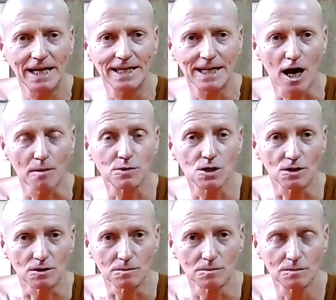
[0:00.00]
through
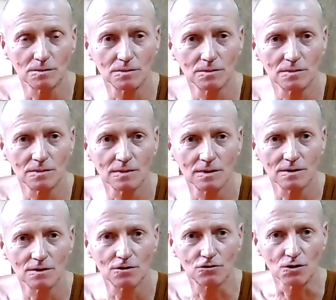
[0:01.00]
thinking about,
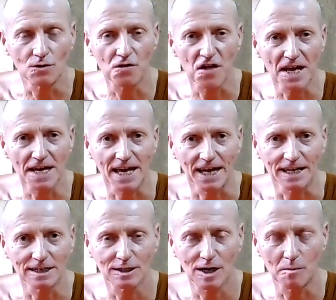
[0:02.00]
oh, I've
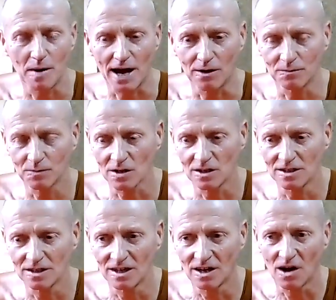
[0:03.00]
got this speech to
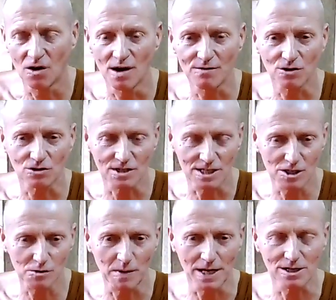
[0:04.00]
make, I'm so nervous
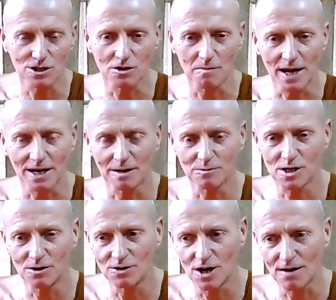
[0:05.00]
about it, I don't want to do
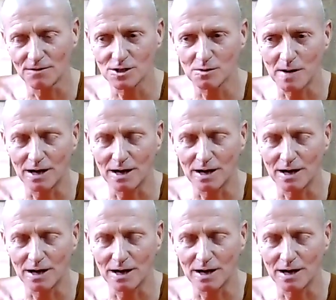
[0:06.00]
it, I don't want